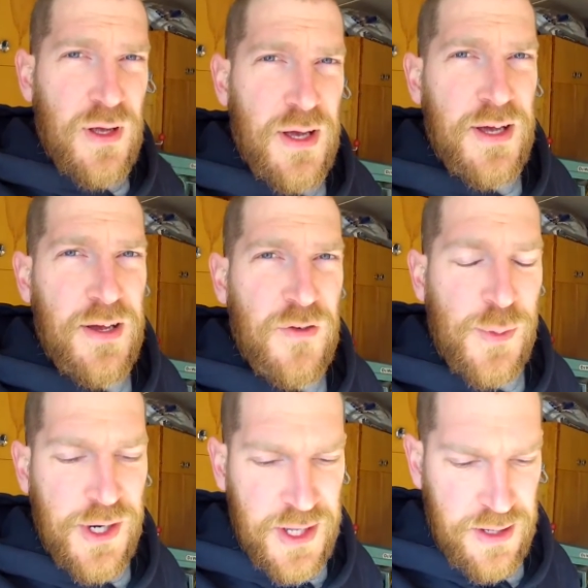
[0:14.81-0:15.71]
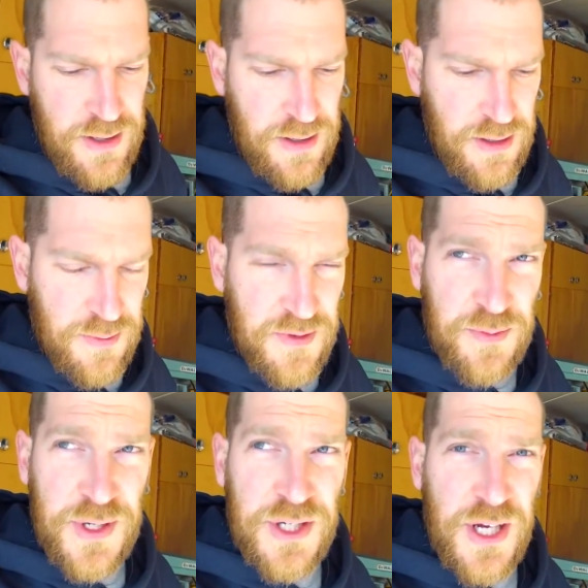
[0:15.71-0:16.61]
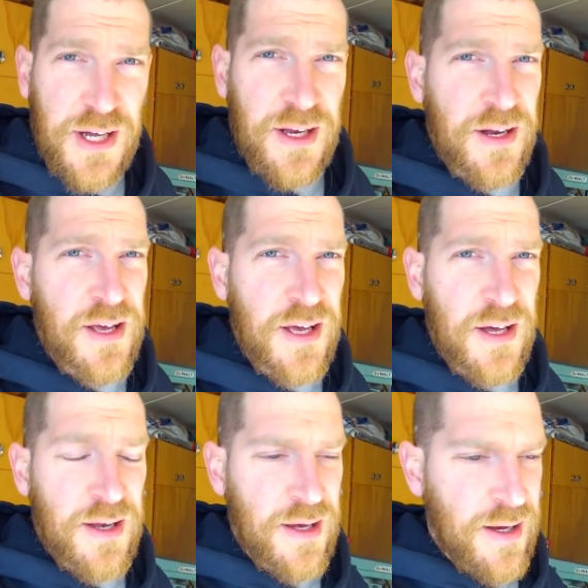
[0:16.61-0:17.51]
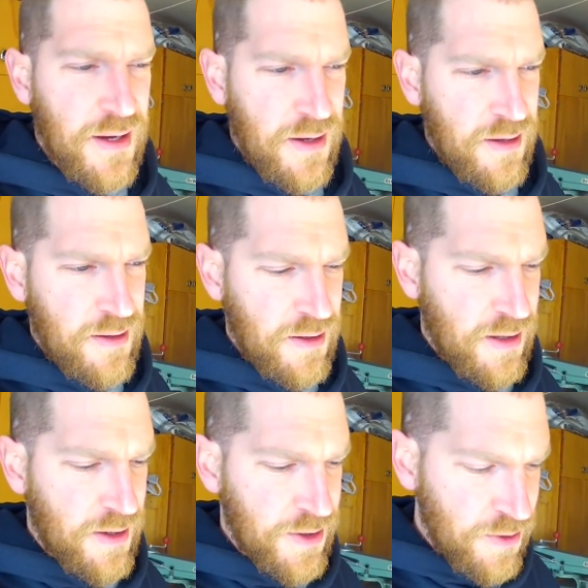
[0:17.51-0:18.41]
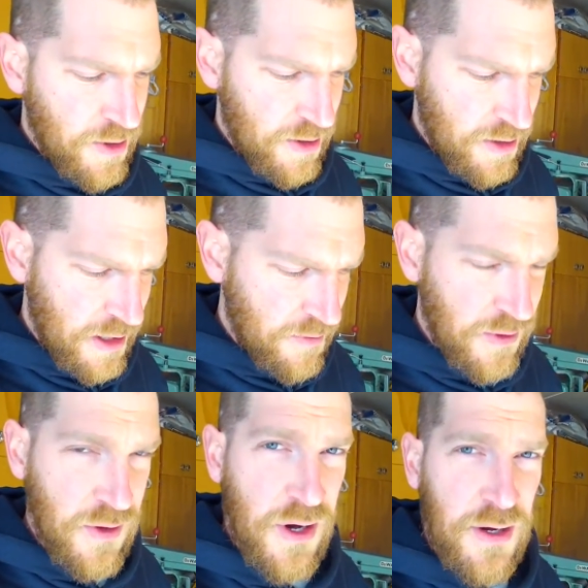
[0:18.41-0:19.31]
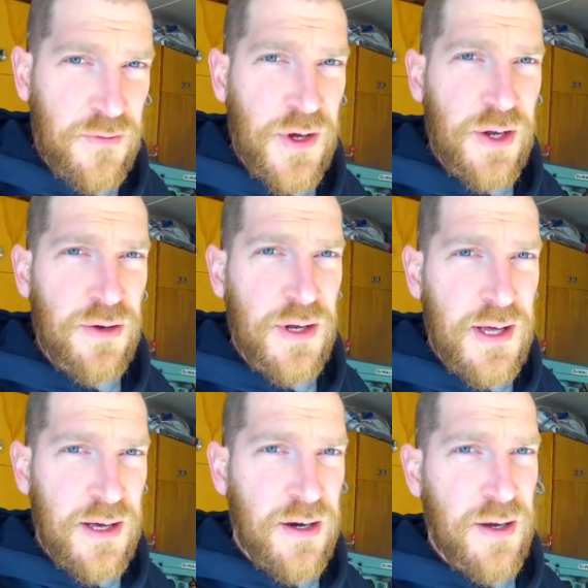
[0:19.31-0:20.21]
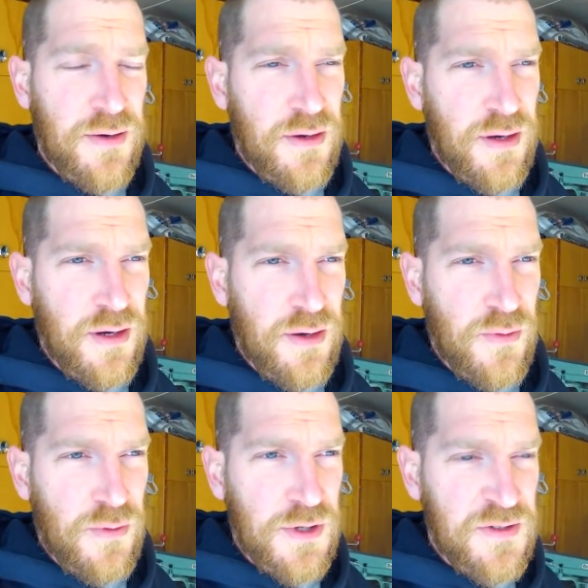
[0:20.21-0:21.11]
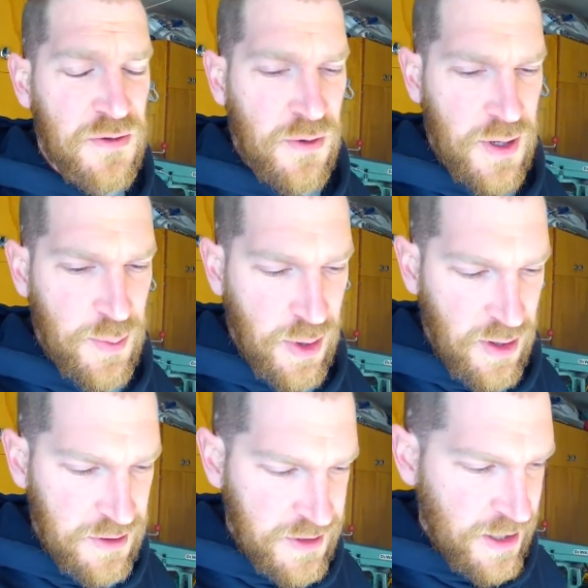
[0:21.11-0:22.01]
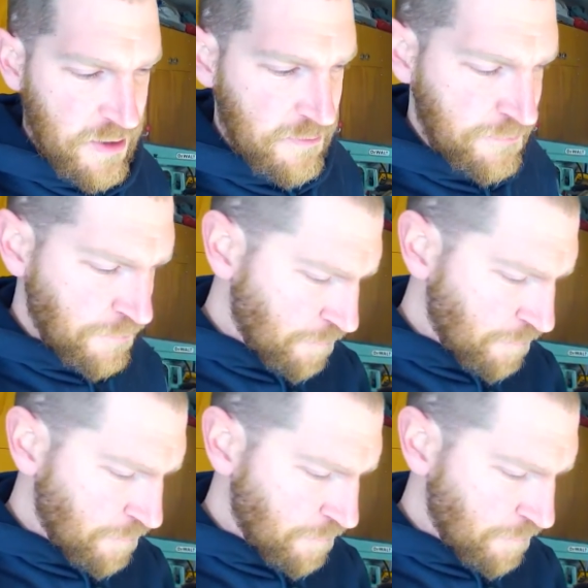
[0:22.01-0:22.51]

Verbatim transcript: Hey everybody, um, it's me checking in again. Uh, gonna do a kind of a long video today on uh, restoring barn tin.